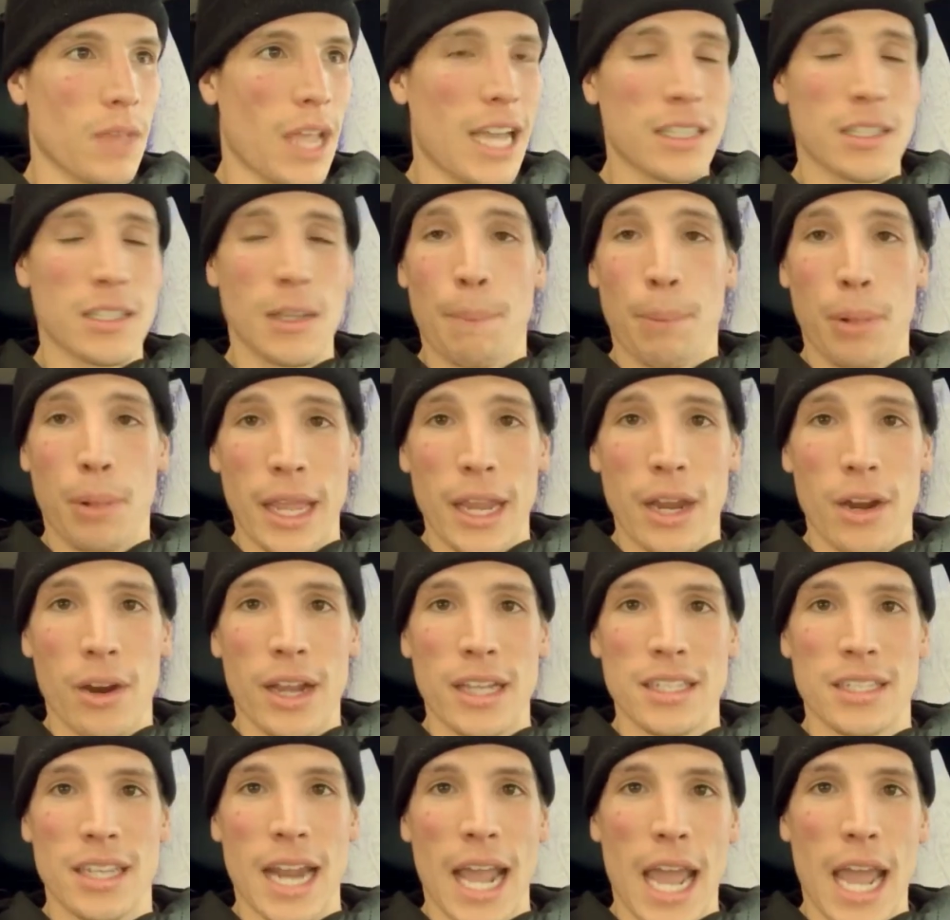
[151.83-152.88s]
as a player,
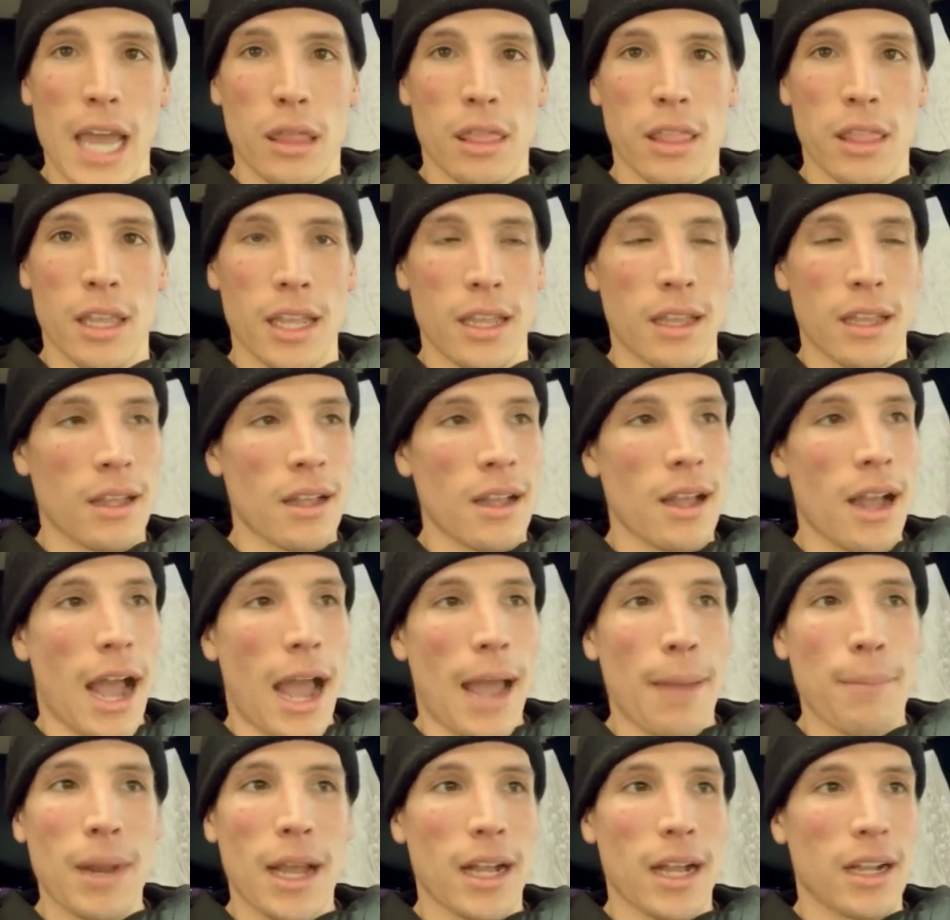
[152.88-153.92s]
as an athlete.
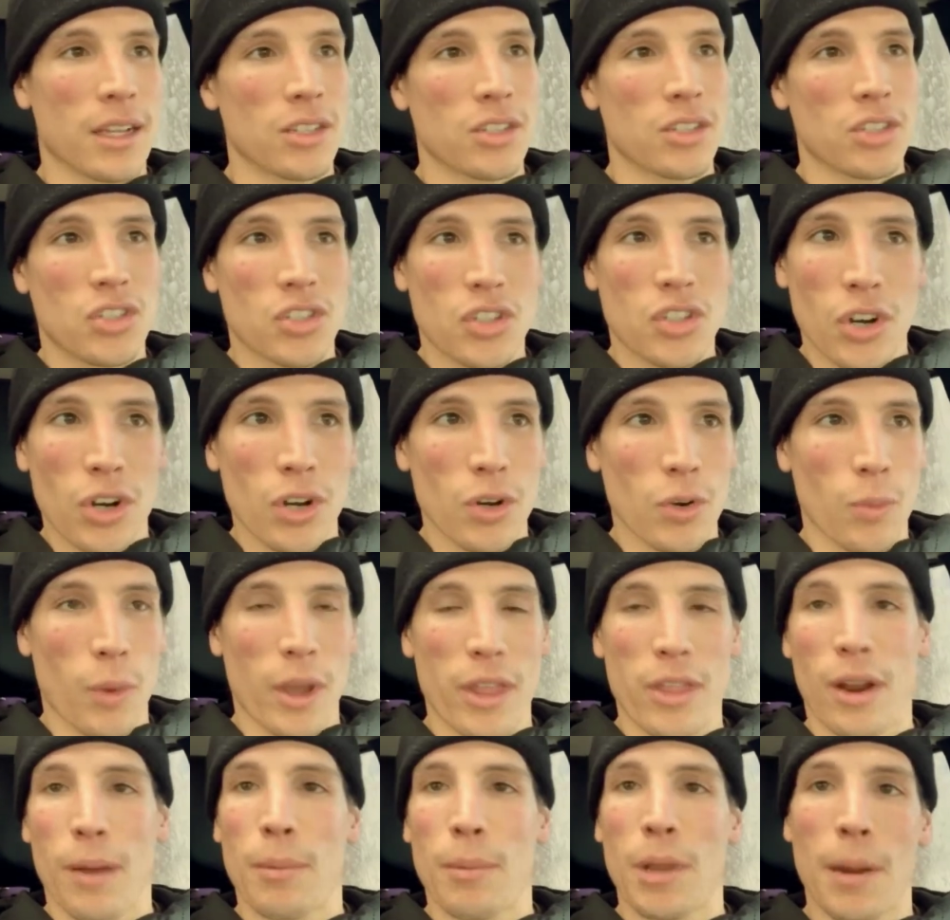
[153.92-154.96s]
I'm not concerned
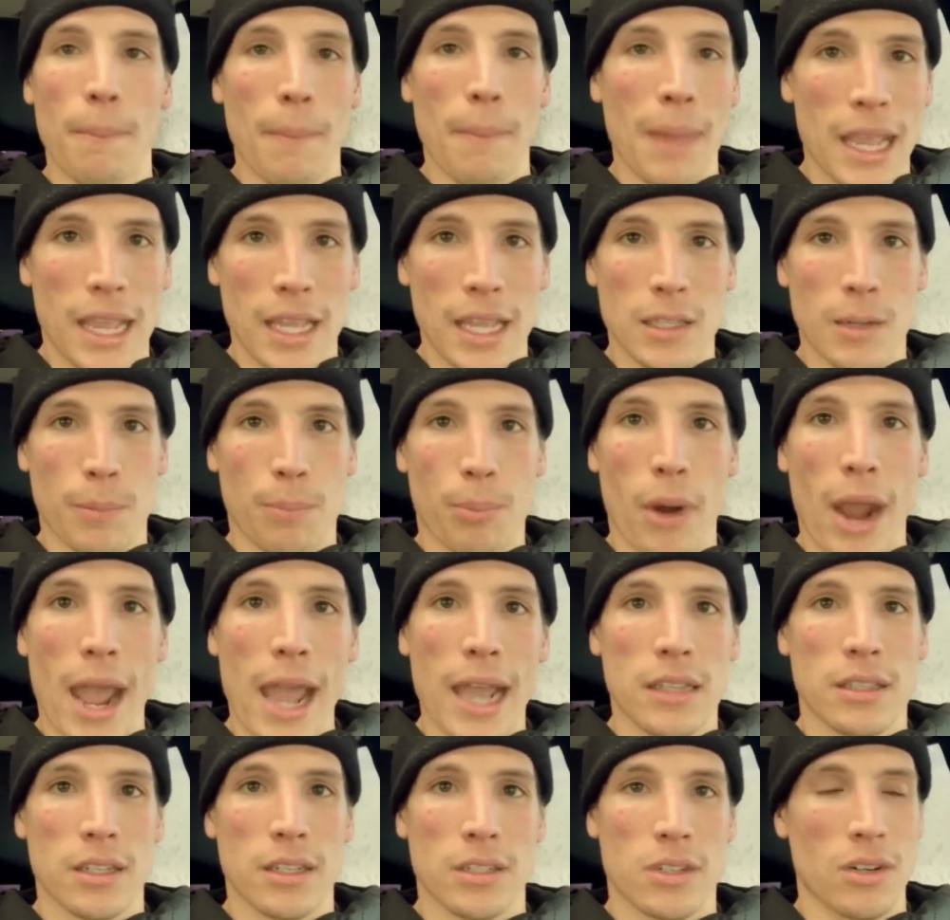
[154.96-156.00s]
whether I'm gonna make it to
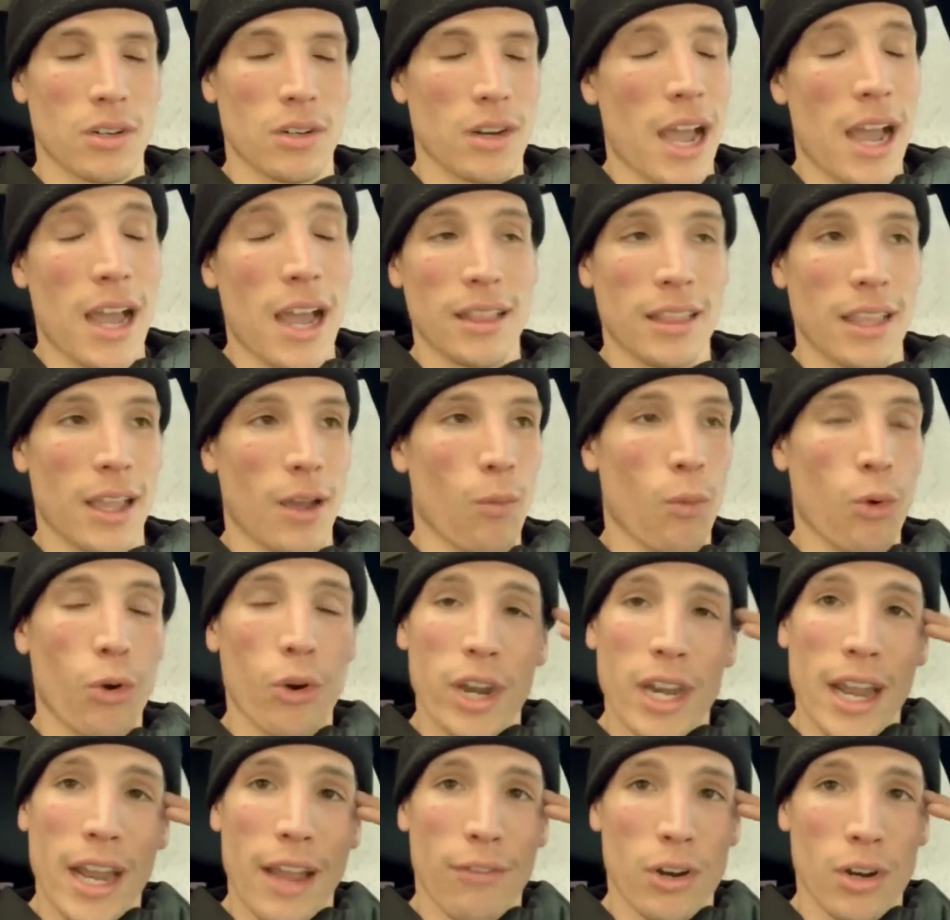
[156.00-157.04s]
practice or not. That
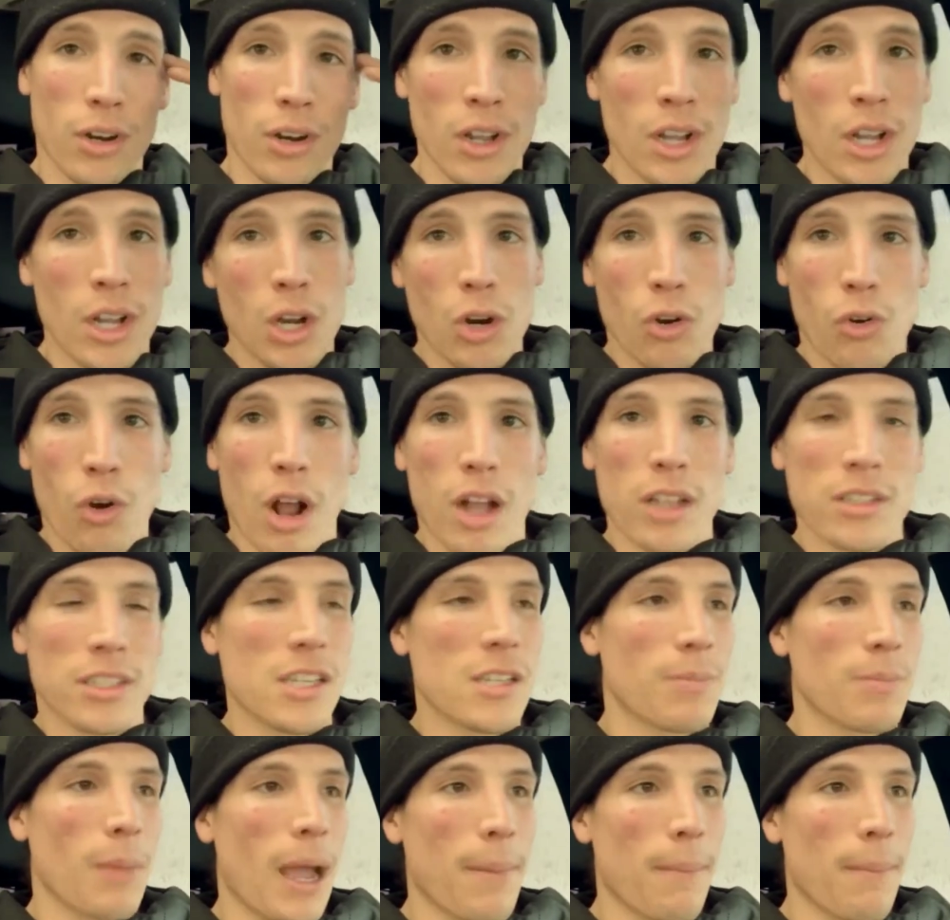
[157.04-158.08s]
worry never
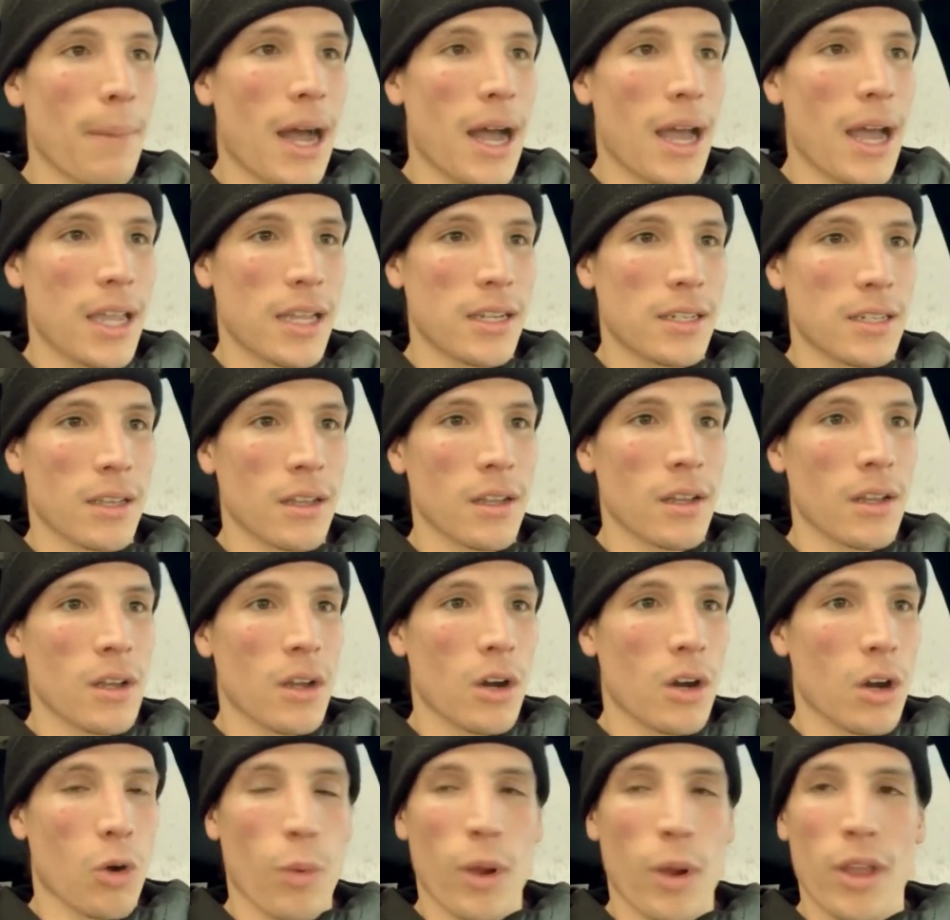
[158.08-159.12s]
crosses my mind,
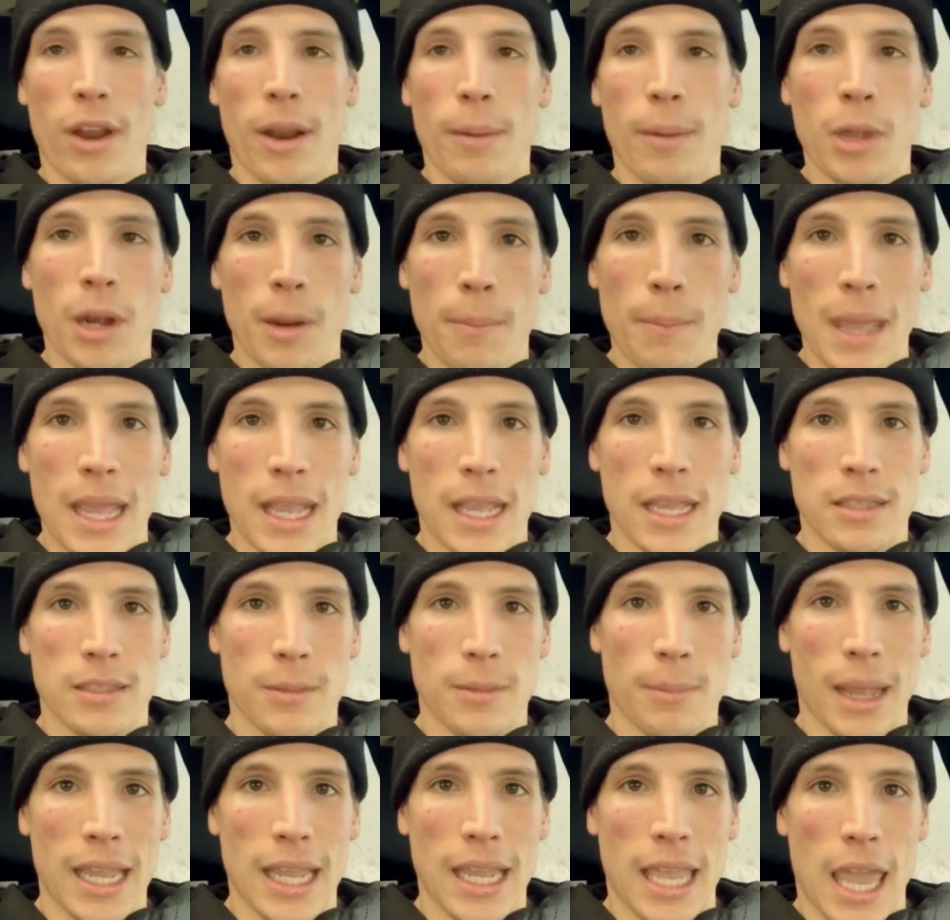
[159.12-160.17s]
or whether I'm gonna make it
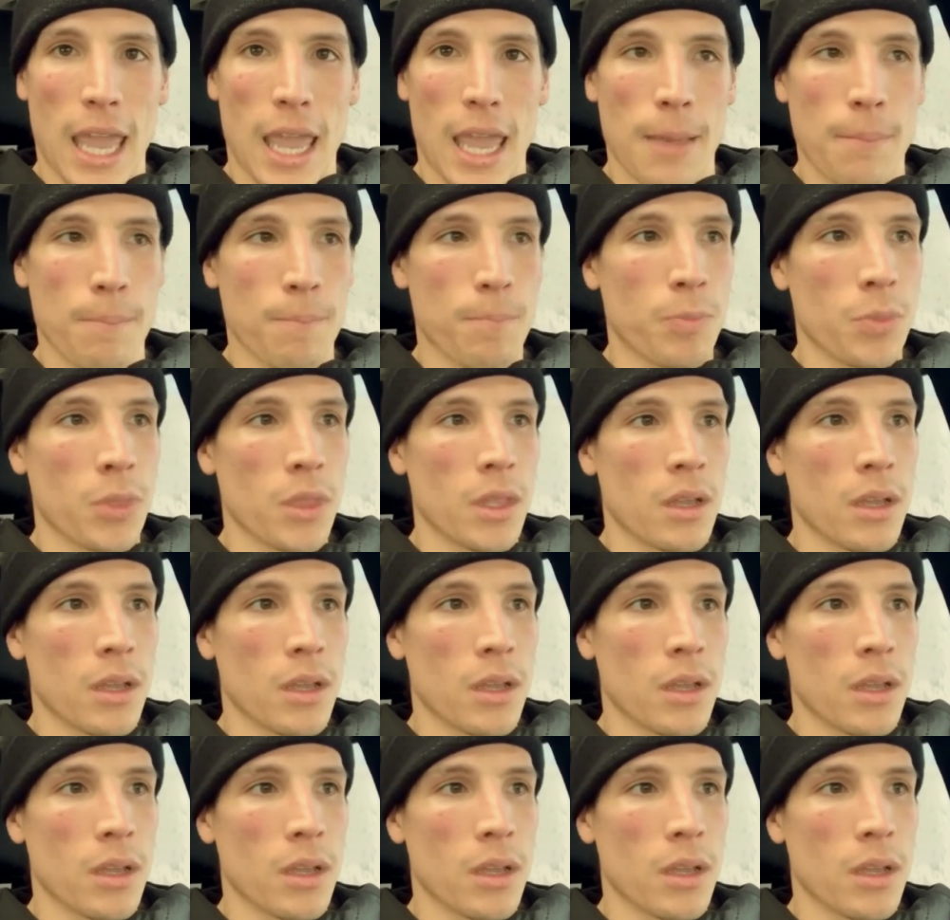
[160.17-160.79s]
to my game,